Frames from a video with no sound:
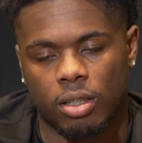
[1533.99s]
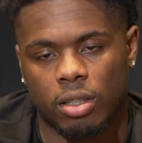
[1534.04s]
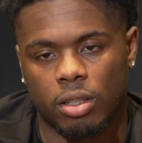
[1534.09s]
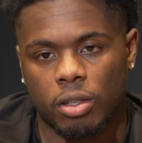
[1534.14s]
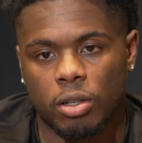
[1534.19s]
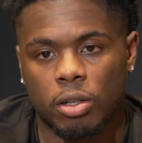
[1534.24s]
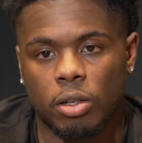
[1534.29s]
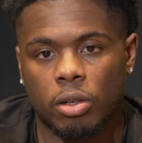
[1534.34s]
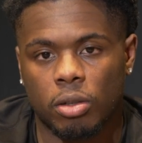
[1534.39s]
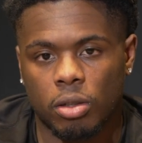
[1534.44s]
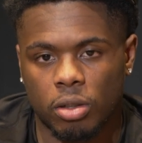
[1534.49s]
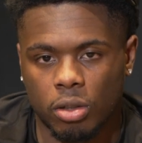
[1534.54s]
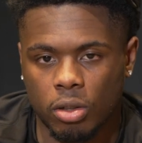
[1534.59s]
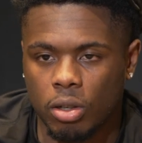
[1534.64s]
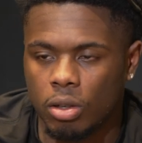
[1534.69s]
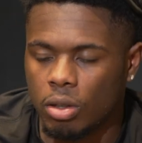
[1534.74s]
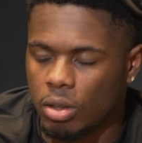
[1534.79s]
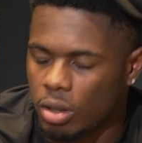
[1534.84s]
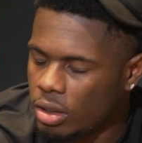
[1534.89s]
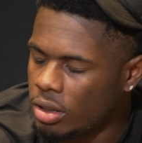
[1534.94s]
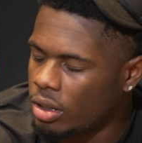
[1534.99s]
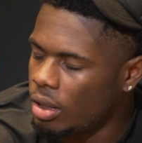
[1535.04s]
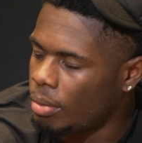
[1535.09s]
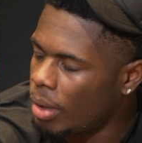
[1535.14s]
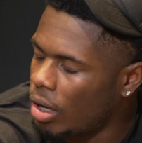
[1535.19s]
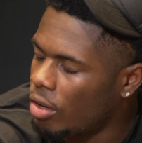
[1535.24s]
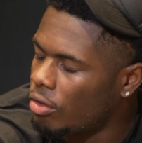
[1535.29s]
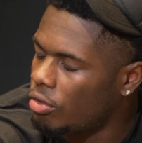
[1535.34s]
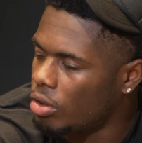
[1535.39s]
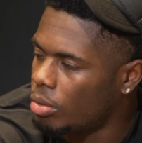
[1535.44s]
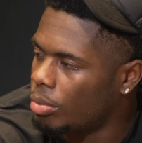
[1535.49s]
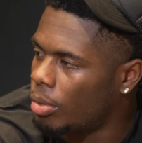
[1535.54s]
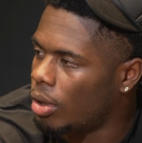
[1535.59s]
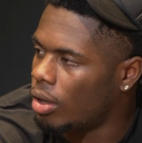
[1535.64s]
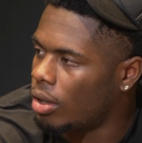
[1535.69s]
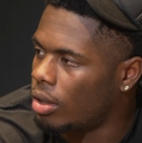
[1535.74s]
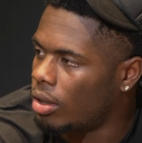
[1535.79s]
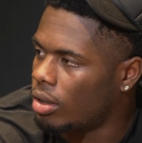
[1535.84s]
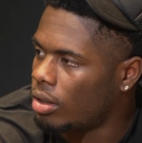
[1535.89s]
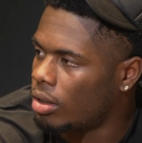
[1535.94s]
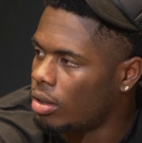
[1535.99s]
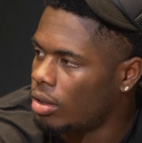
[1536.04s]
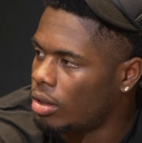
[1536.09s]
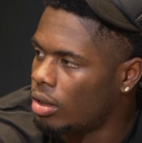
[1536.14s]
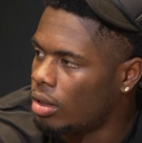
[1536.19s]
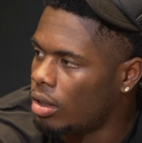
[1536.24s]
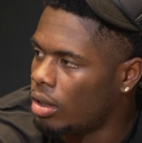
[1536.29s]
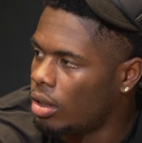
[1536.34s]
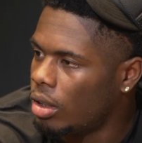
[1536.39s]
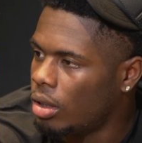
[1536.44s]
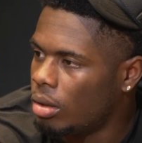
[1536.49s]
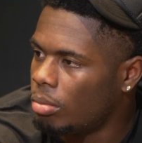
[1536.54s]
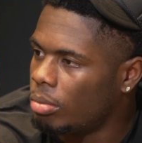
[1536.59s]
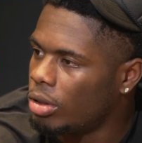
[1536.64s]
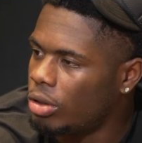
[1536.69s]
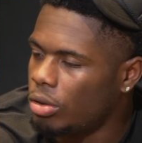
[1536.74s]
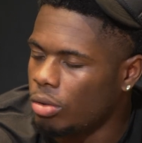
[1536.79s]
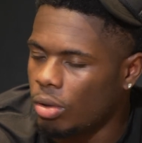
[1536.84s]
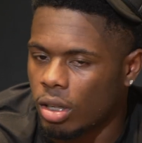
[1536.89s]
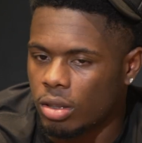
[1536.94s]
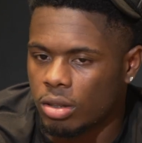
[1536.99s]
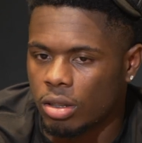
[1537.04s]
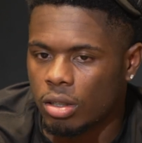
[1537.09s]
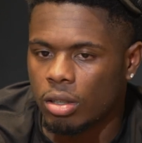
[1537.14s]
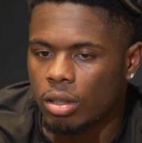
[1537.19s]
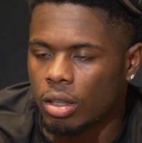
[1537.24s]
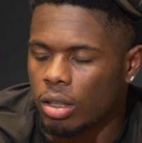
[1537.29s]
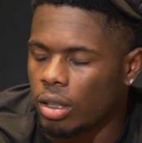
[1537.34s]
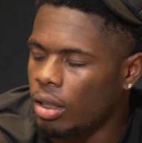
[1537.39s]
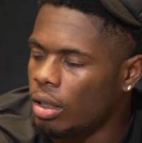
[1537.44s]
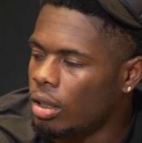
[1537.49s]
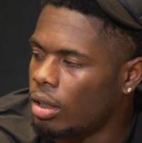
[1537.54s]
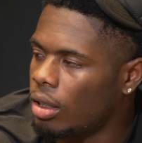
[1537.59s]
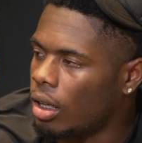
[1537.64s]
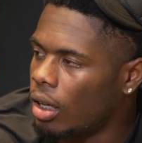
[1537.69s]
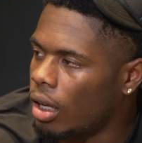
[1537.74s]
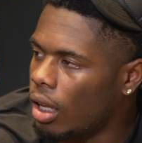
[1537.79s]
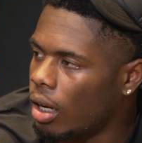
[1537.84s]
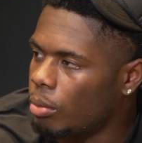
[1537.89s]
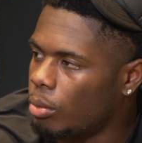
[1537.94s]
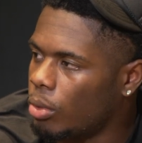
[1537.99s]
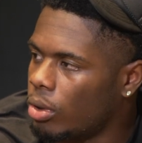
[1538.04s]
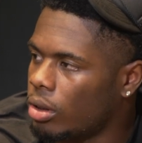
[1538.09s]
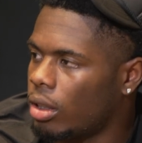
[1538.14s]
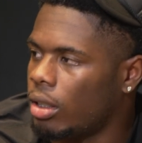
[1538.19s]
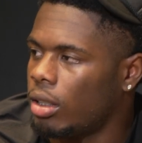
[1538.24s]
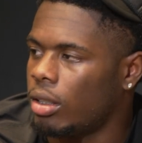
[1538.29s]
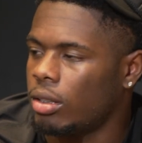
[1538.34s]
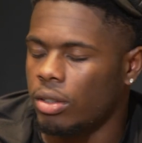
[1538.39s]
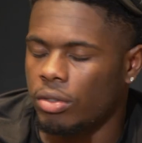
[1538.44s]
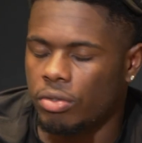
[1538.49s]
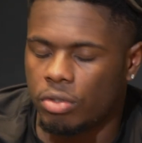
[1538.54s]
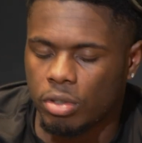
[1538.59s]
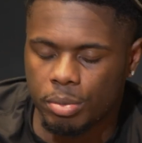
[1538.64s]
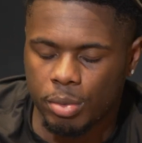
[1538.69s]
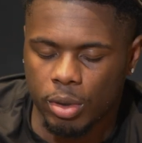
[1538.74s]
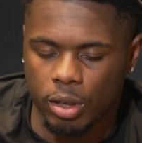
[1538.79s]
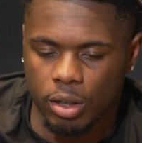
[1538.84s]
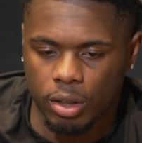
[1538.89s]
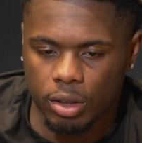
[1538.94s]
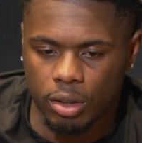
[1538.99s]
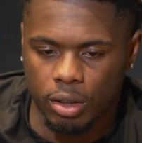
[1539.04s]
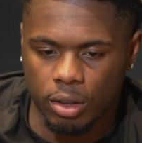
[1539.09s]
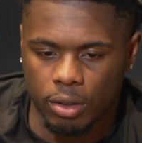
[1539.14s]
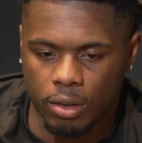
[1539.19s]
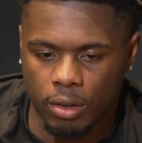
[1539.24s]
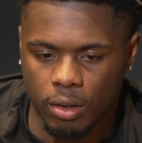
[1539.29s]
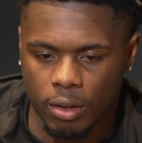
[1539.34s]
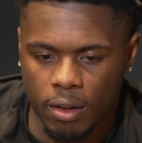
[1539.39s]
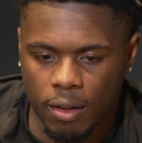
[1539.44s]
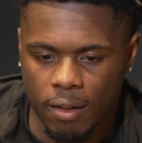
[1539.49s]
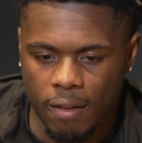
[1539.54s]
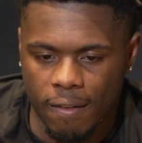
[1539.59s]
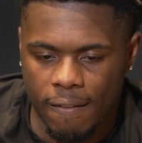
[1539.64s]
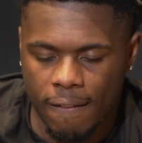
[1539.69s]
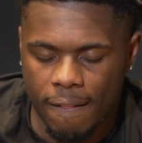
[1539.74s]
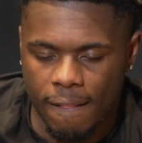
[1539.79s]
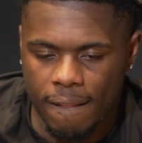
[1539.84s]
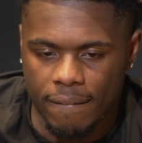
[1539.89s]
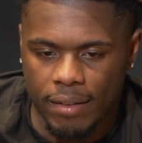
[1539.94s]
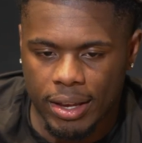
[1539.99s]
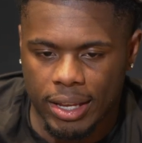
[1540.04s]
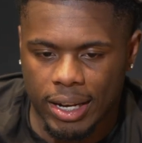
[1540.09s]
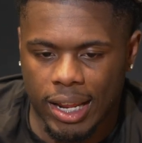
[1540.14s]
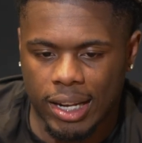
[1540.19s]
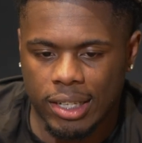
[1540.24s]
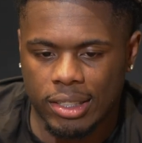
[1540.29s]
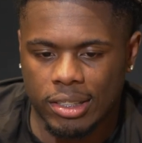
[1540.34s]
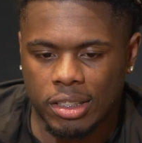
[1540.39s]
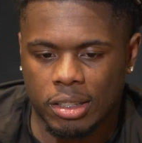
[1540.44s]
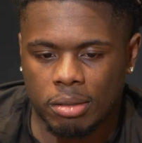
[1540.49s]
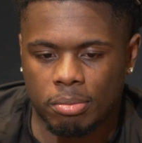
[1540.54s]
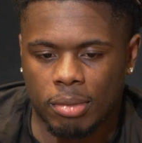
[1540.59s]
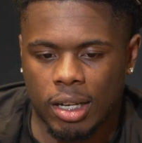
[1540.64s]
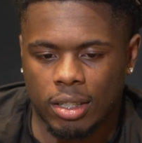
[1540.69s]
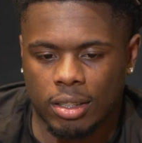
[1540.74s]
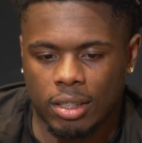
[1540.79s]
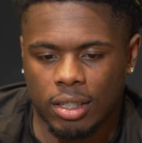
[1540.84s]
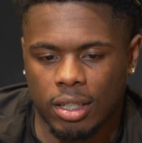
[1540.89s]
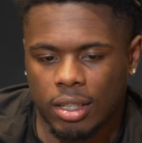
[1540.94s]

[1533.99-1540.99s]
you go it's about football, but you also going to learn a lot of more things in football. It ain't just about the